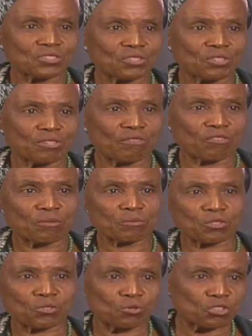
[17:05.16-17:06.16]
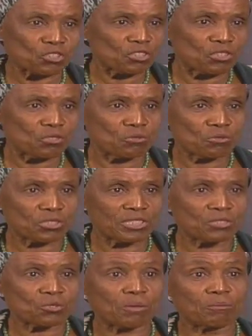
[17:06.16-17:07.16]
turned from social use
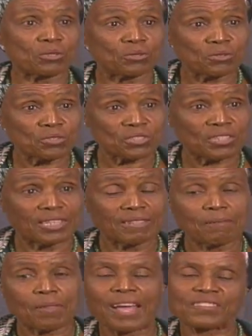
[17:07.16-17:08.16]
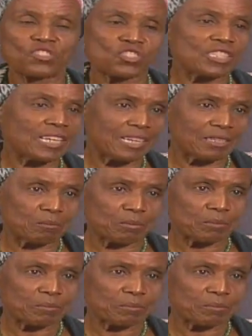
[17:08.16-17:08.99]
into abuse and seek help.